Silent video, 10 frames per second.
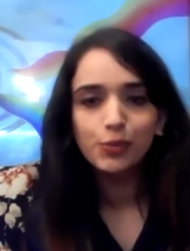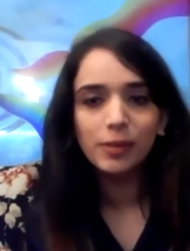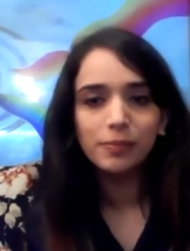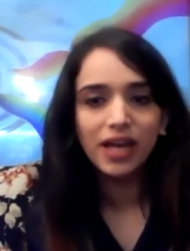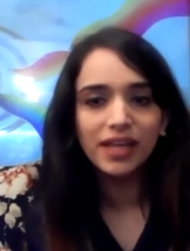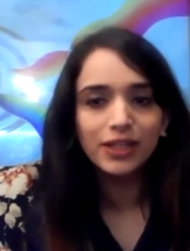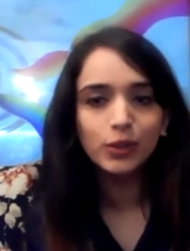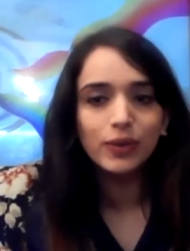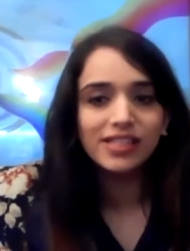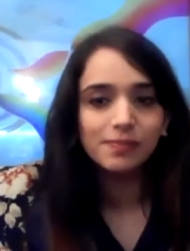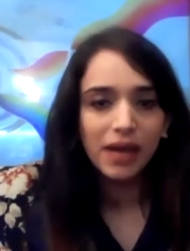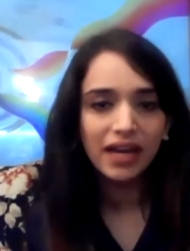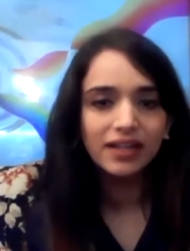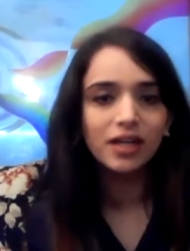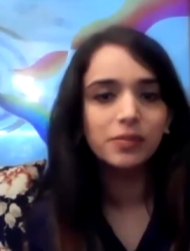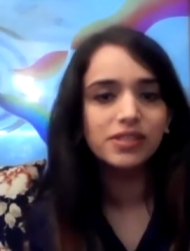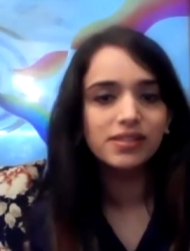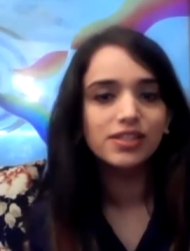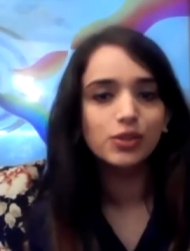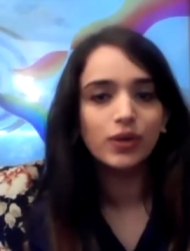We are planning to expand our business